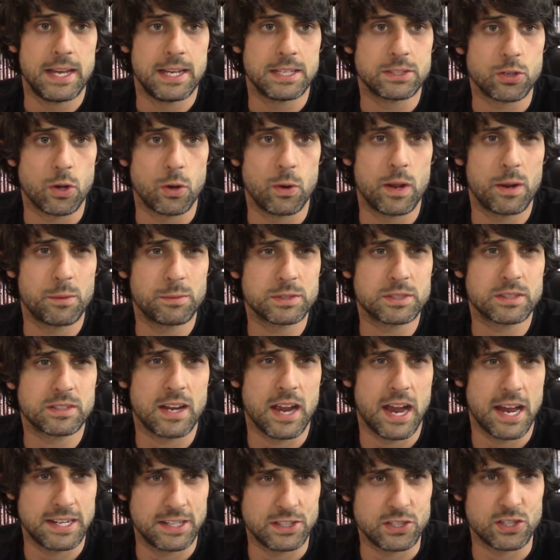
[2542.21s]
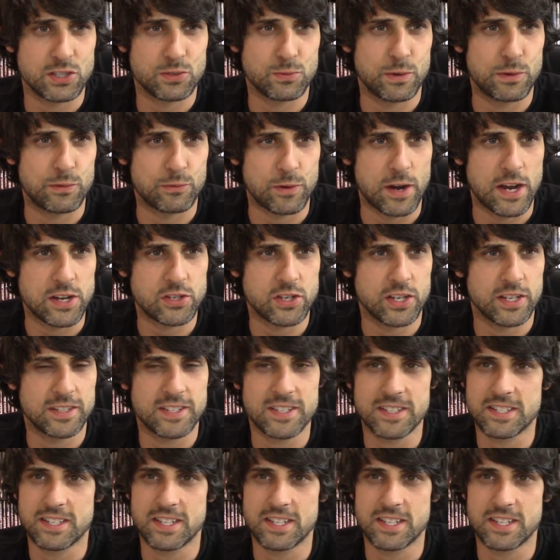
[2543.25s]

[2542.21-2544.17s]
So it was kind of just refreshing to